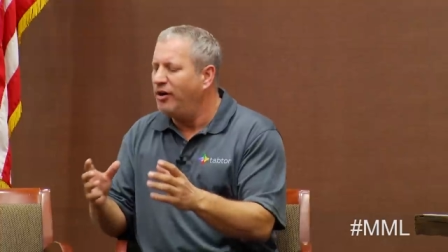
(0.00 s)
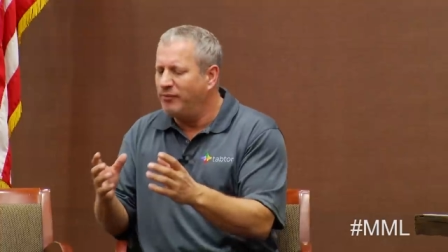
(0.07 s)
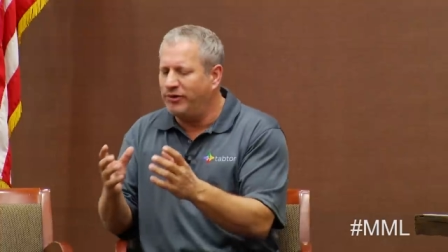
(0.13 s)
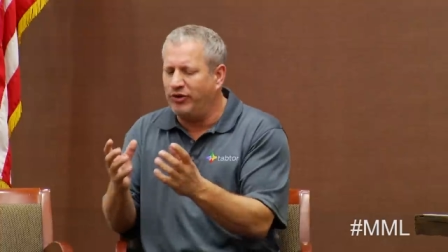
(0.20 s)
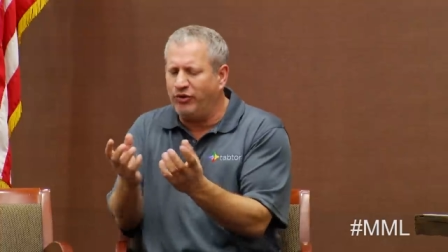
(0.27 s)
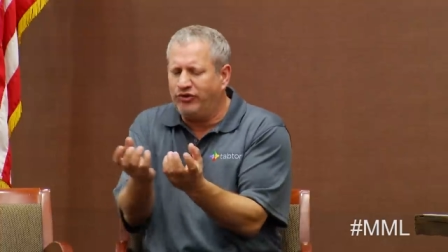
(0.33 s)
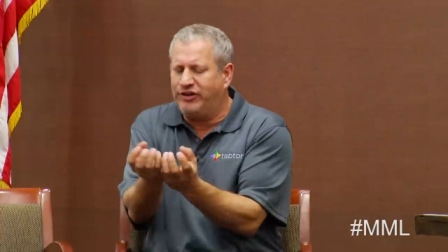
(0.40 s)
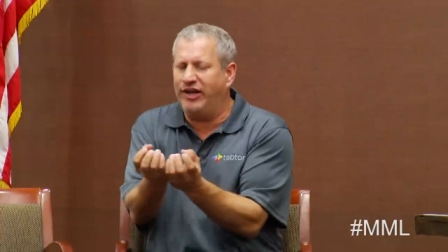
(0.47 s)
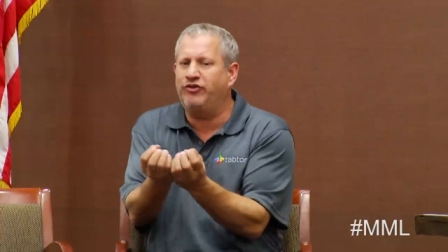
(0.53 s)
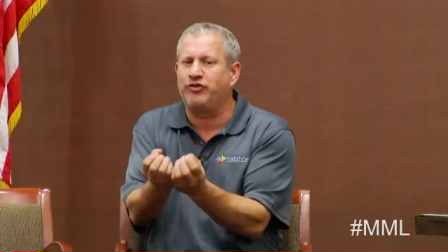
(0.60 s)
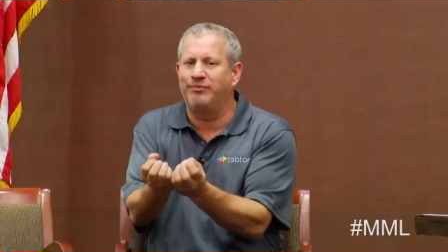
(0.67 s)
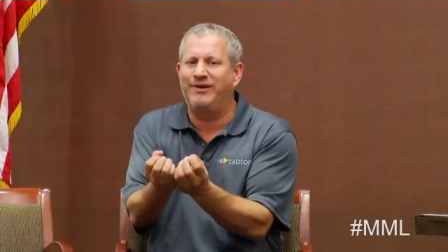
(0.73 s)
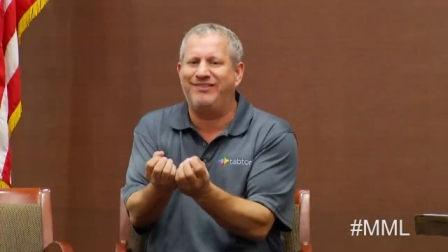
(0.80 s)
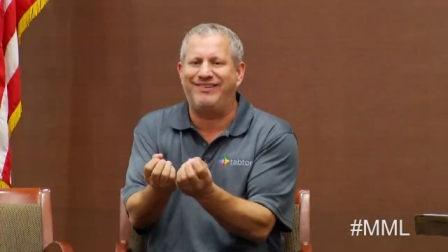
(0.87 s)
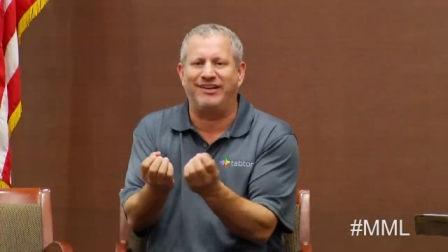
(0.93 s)
But those kids are
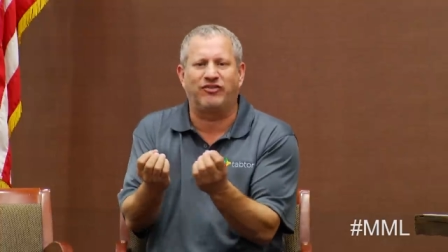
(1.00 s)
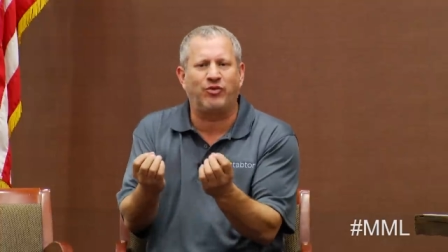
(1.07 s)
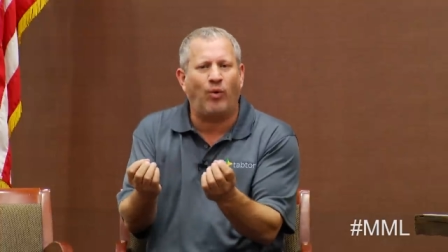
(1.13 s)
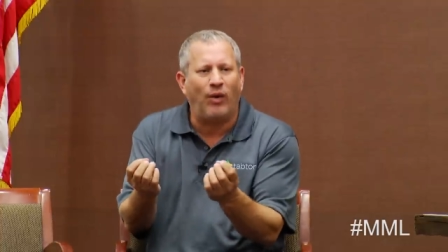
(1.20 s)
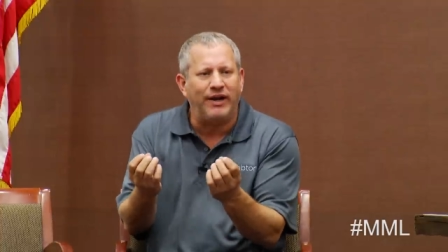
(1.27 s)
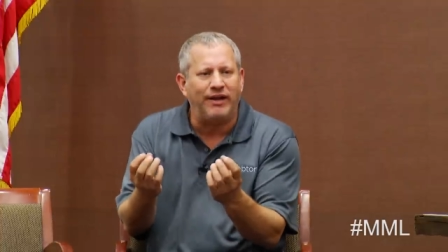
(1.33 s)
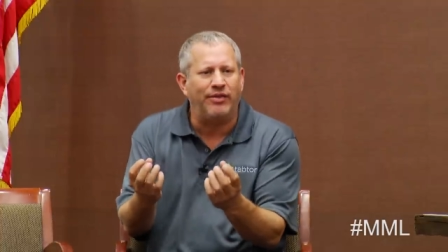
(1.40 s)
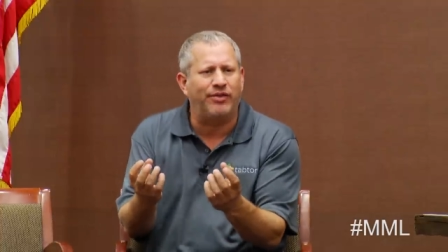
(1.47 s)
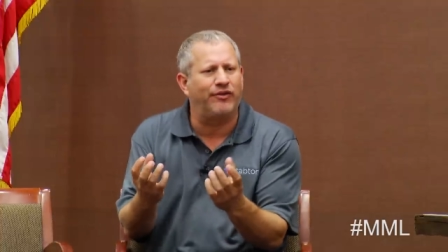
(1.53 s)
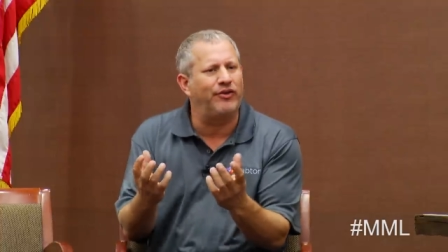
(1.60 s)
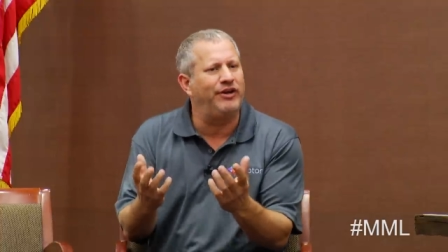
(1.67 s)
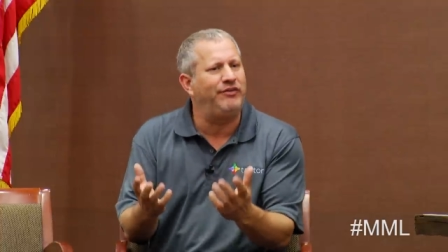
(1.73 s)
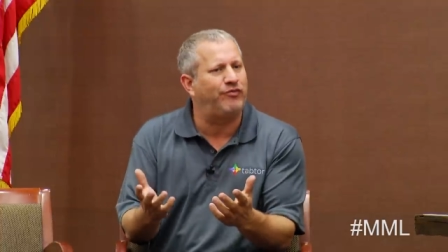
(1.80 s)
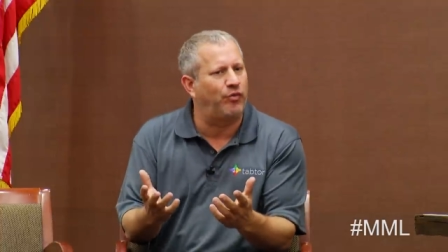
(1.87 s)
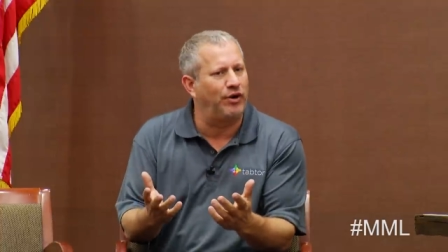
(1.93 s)
missing 20,
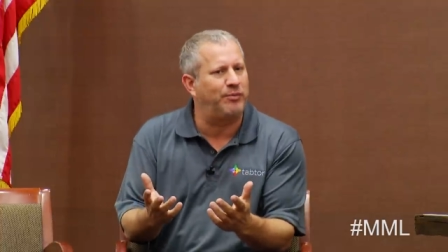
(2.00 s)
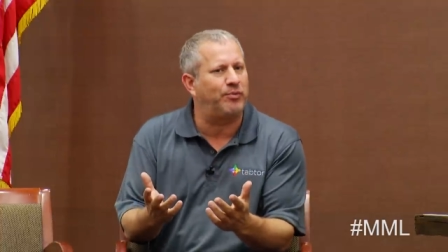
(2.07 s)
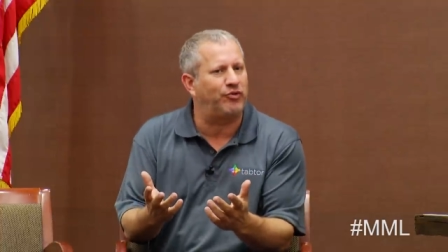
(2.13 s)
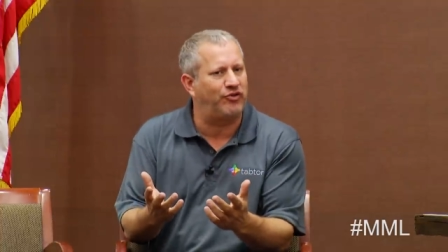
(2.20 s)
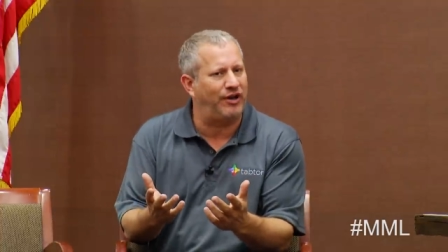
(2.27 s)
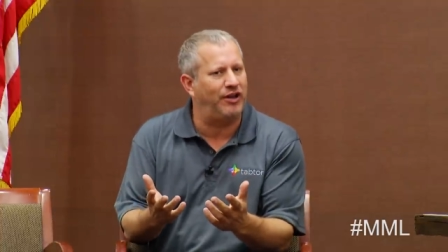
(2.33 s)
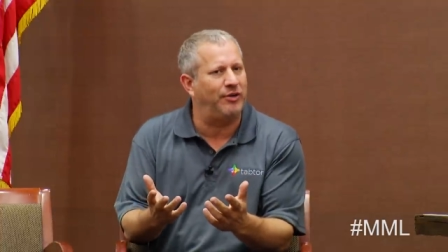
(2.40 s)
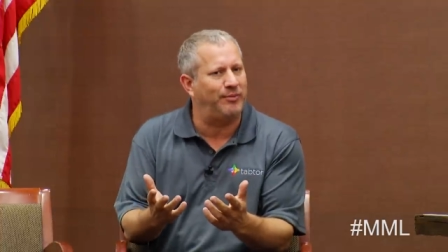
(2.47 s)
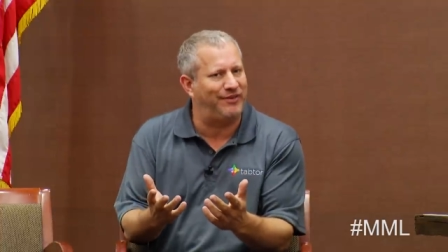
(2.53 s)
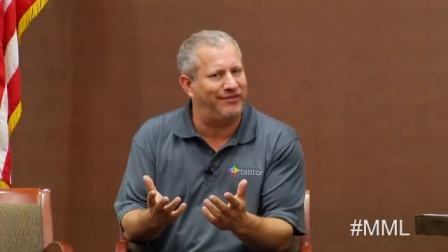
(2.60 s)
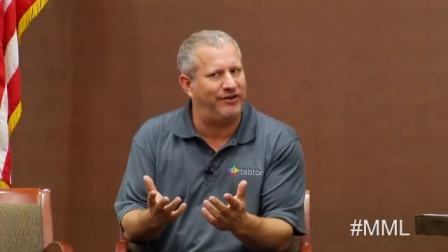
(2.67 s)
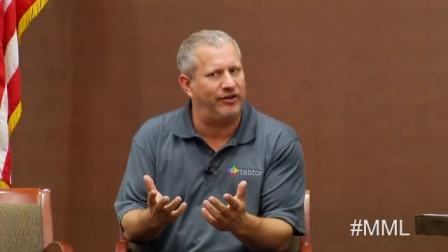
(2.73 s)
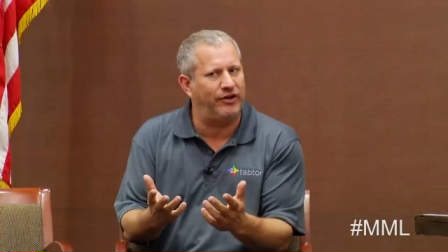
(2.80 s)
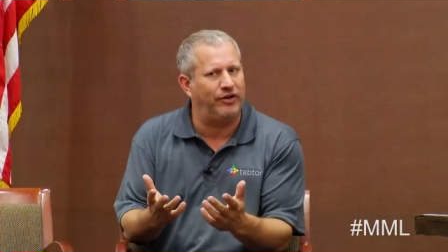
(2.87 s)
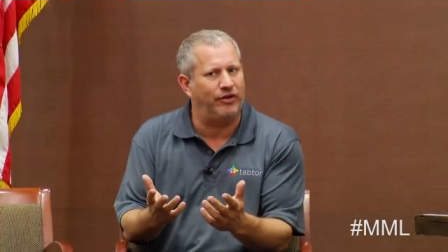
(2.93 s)
30, 40% of the
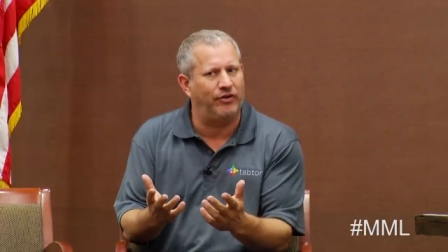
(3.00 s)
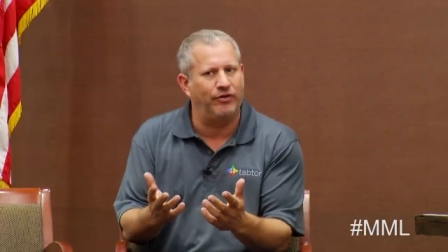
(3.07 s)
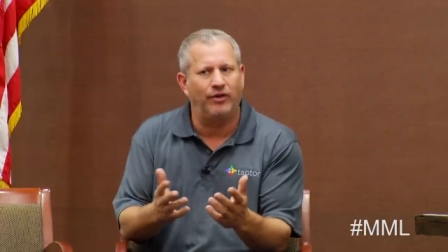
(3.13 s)
material.